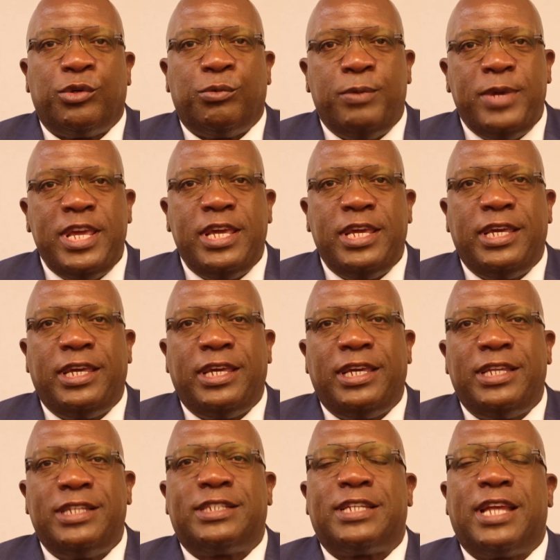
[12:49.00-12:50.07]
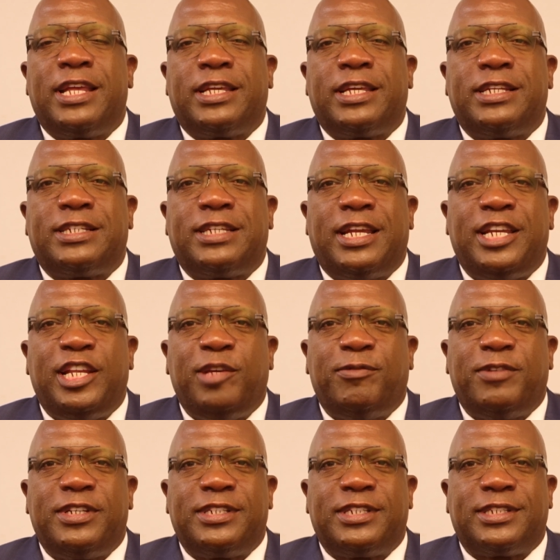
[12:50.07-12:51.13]
We in St. Kitts and
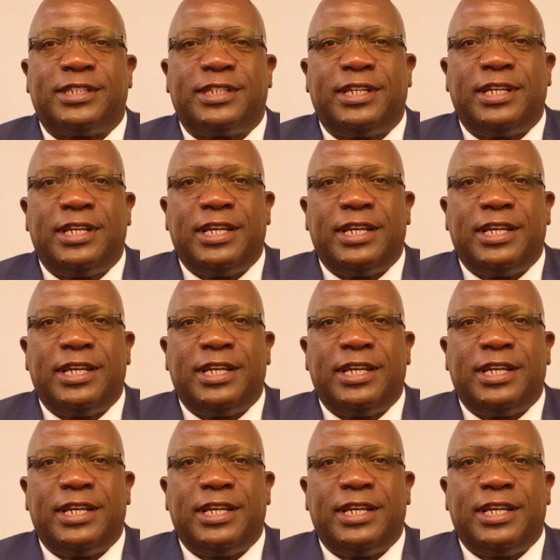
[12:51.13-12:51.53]
Nevis